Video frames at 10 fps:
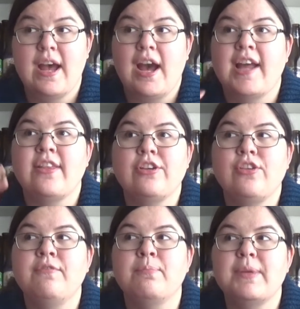Either
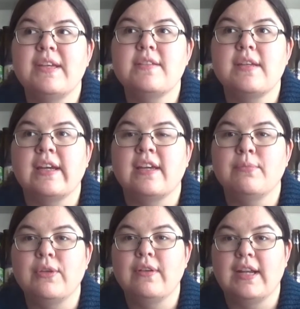you built a
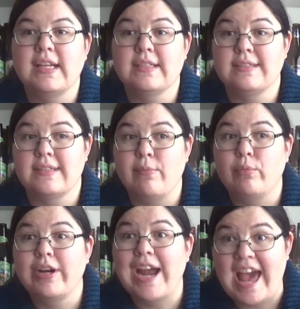community
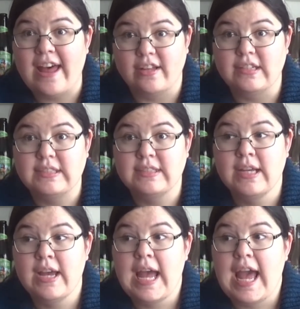somewhere else
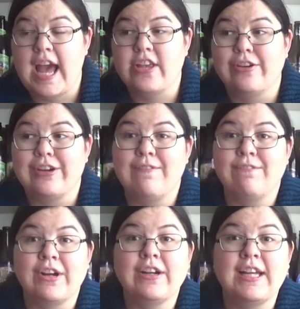and you're
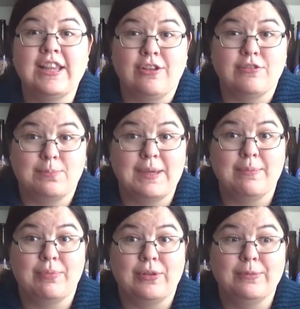converting those
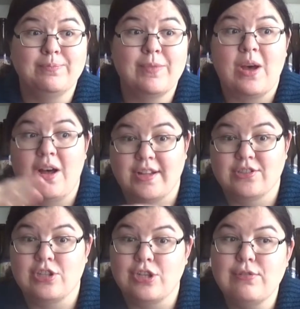people
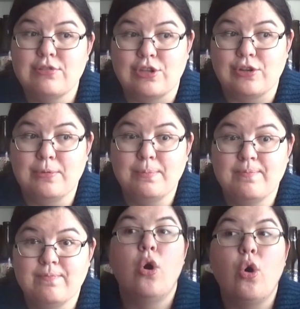onto YouTube,
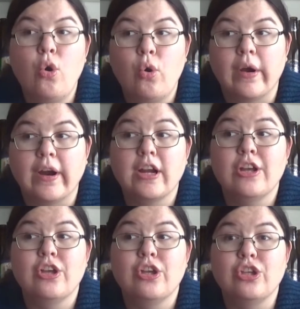or
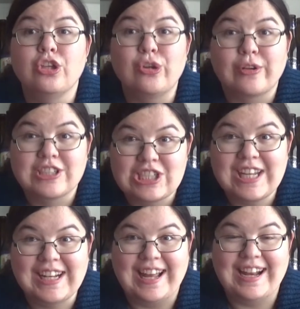you're
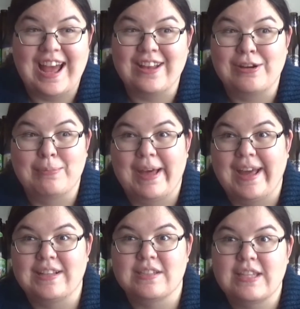cheating and you're
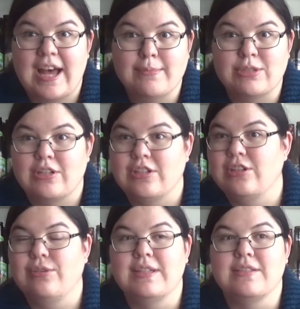buying subs, or you're
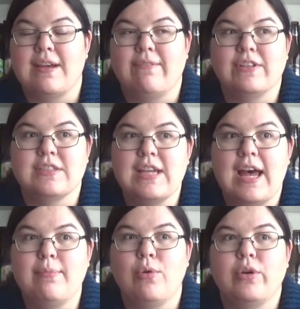doing sub for
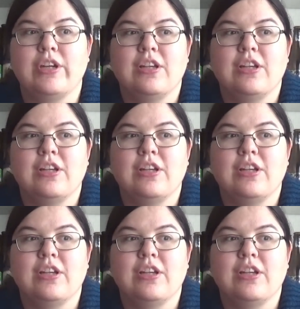sub, or